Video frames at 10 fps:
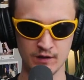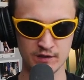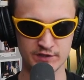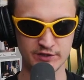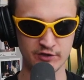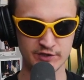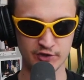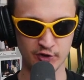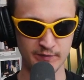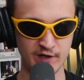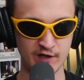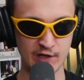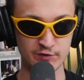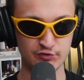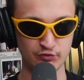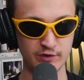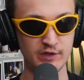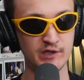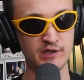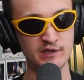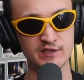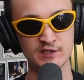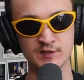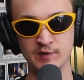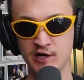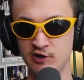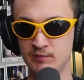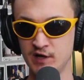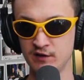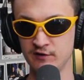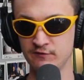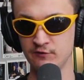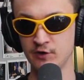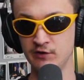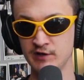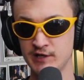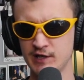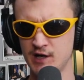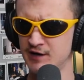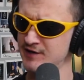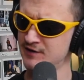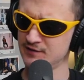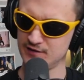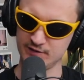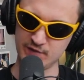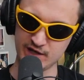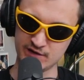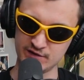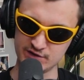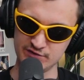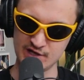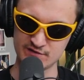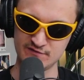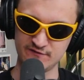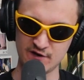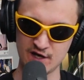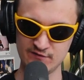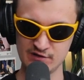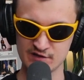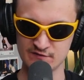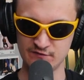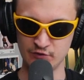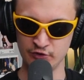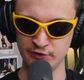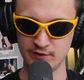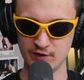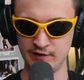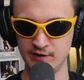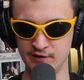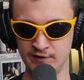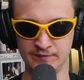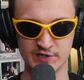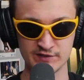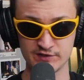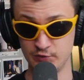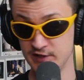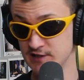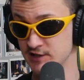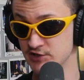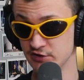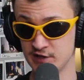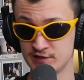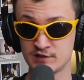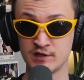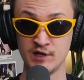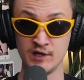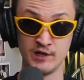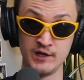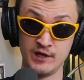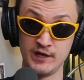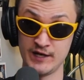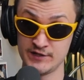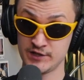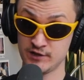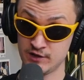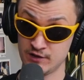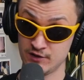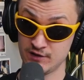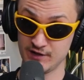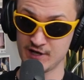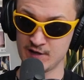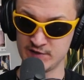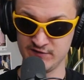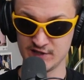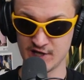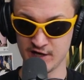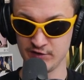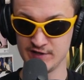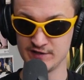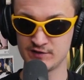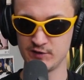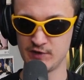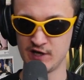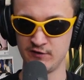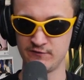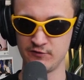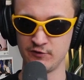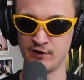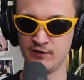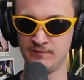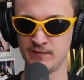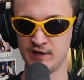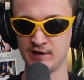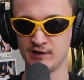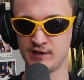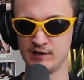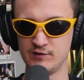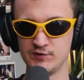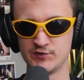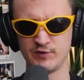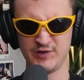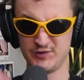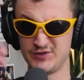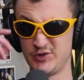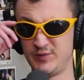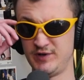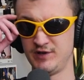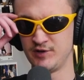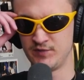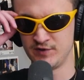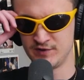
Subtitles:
Started Dertbag. I was really inspired by like Pharrell and Kanye, like back in like 2005, 2004, and just the way that they dressed. And I saw like an MTV Diaries about Pharrell, and like it was when he was opening up